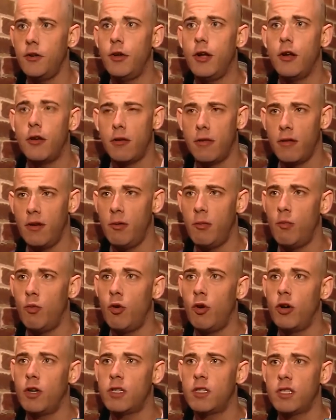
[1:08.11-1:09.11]
you hear three
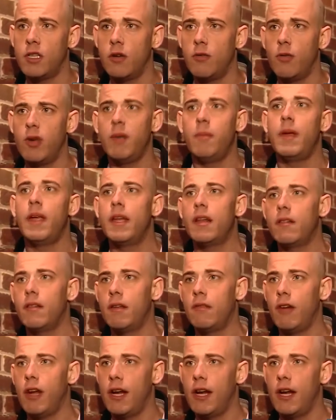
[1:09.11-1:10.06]
more, so we immediately